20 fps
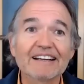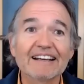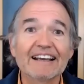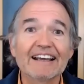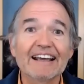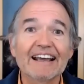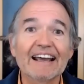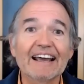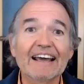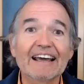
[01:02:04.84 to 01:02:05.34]

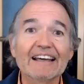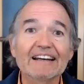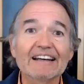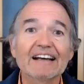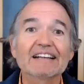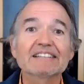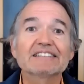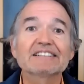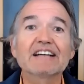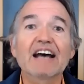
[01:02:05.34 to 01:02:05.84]
And a
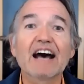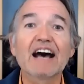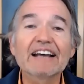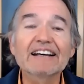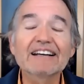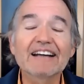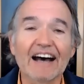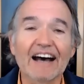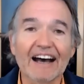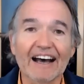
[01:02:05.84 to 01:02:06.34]
shy
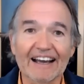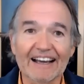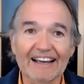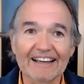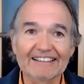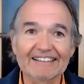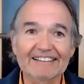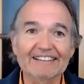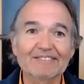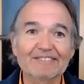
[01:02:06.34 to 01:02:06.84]
guy
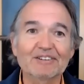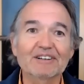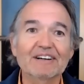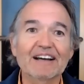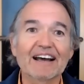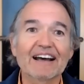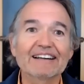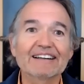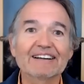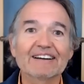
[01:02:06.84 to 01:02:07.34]
will
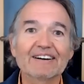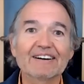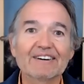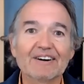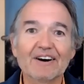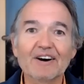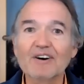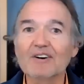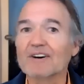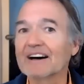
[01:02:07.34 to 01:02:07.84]
kind of go, mm.
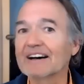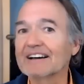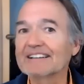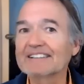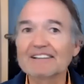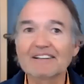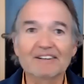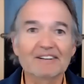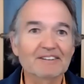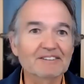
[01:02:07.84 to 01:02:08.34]
"Oh, I, you
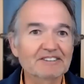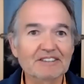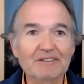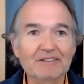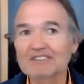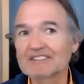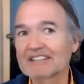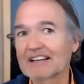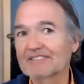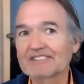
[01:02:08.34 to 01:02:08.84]
know, she wants
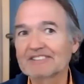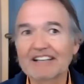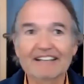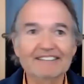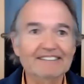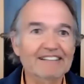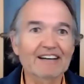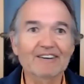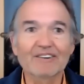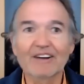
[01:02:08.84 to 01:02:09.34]
to have sex. I
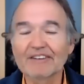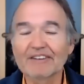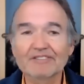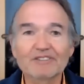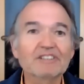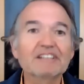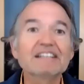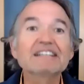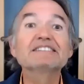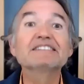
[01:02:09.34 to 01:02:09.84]
don't have to
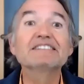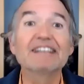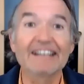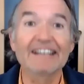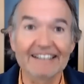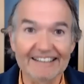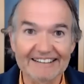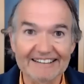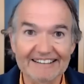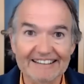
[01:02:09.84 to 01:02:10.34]
initiate
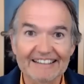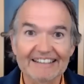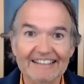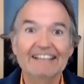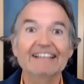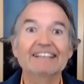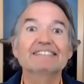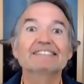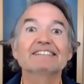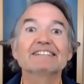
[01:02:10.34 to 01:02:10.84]
it.
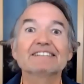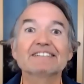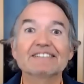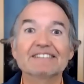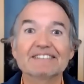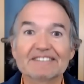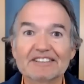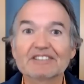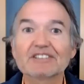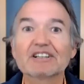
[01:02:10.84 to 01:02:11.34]
She'll
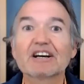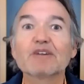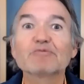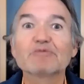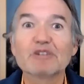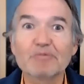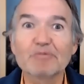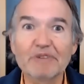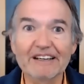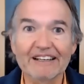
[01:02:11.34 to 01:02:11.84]
she'll come to
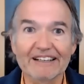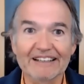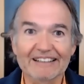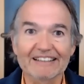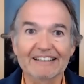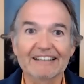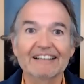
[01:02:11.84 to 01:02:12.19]
me."